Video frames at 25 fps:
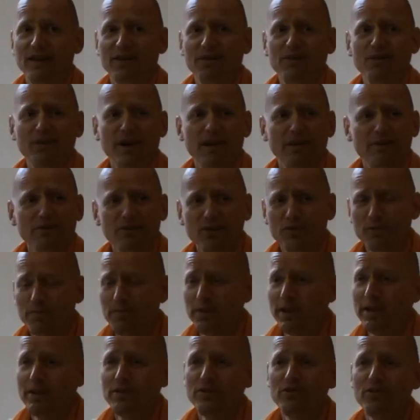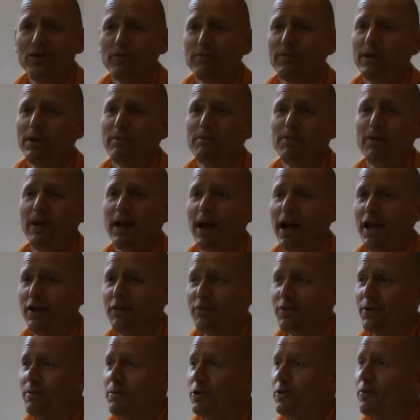You have been blind
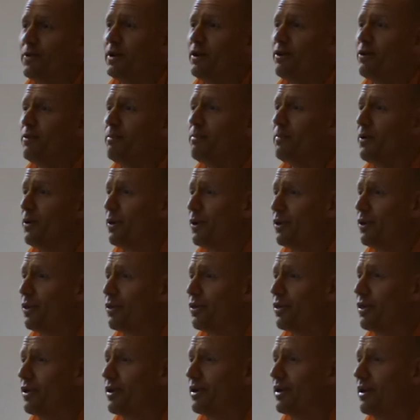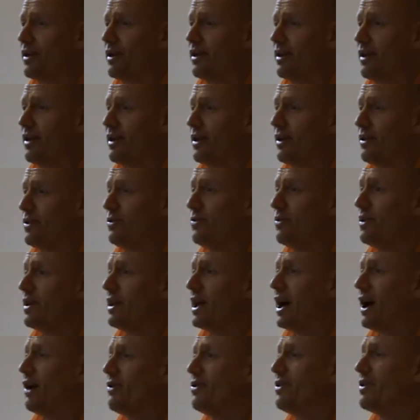from your very birth. You're
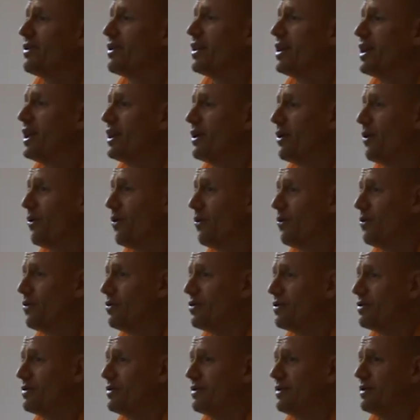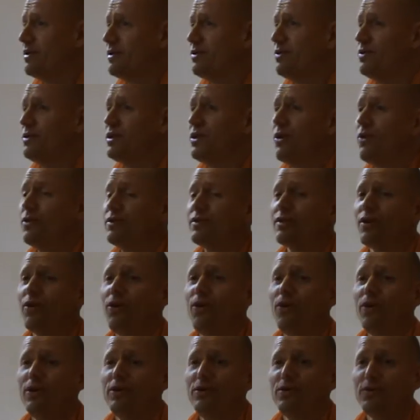getting old. You lost
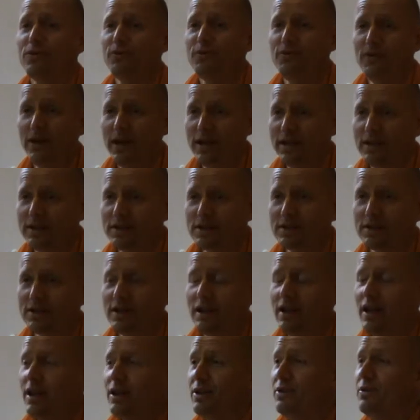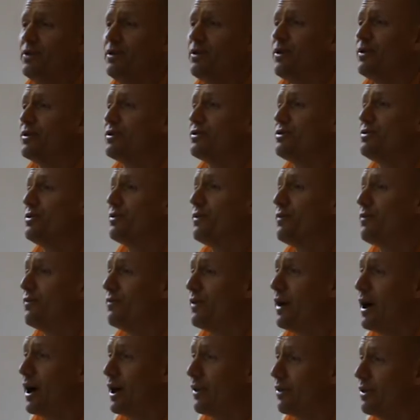all your friends. You lost your
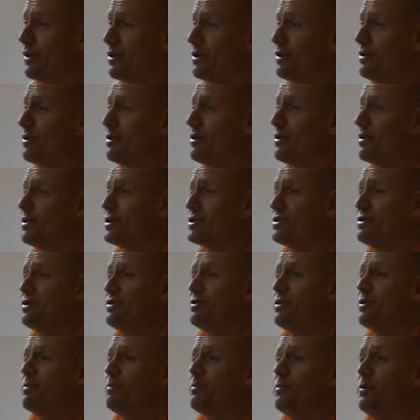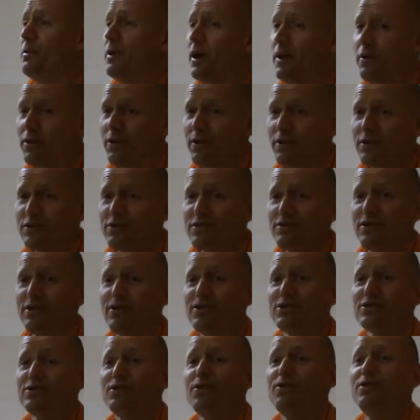father. You lost your brothers. You
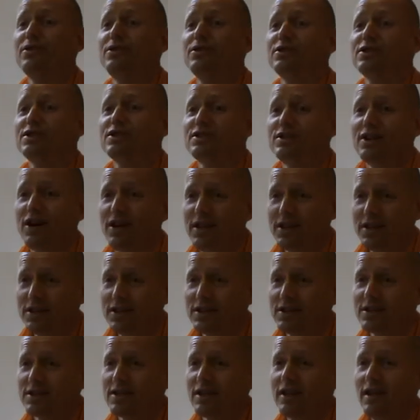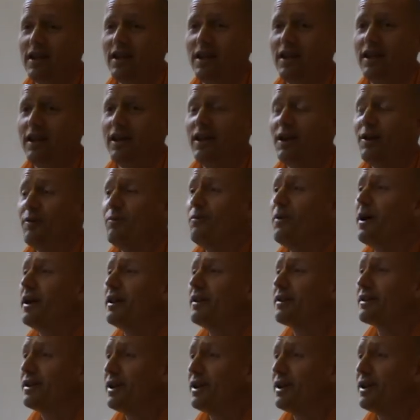lost all your sons. What is